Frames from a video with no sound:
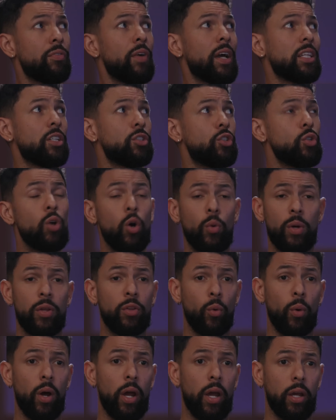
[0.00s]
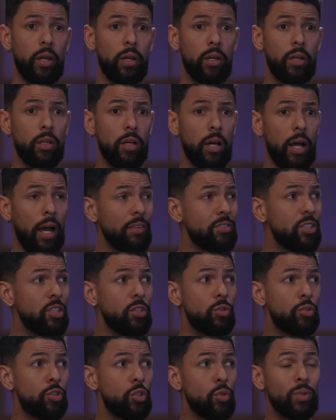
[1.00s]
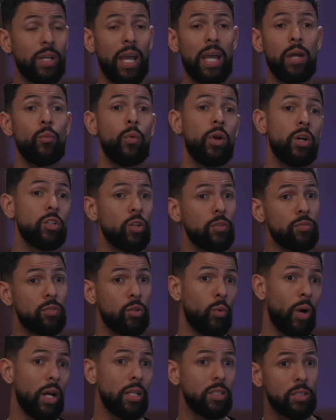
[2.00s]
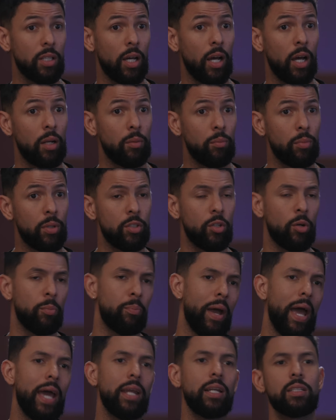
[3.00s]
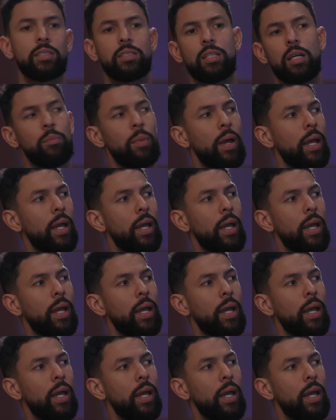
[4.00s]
fact that you go either way. Yeah. I've seen you shoot game winners off the right side, but your patented step